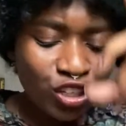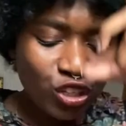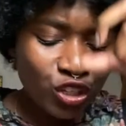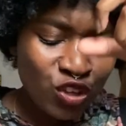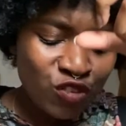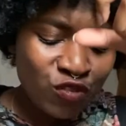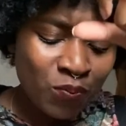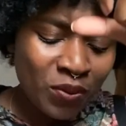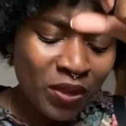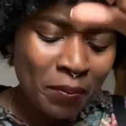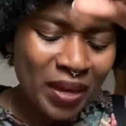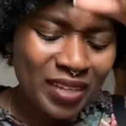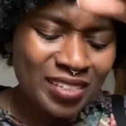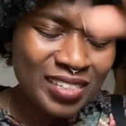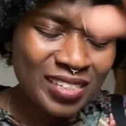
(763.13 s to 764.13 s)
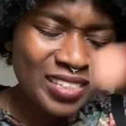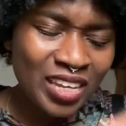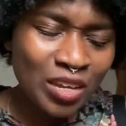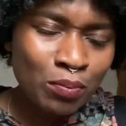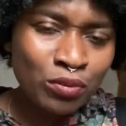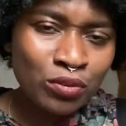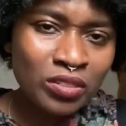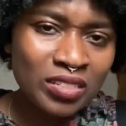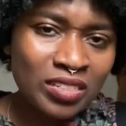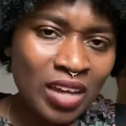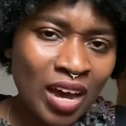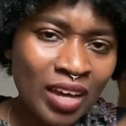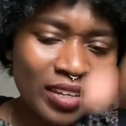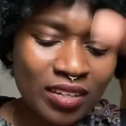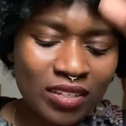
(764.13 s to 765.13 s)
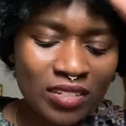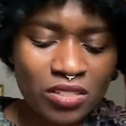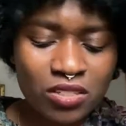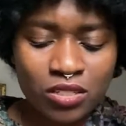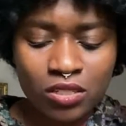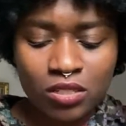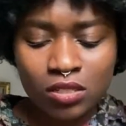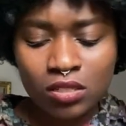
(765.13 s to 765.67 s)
You've been my staple diet.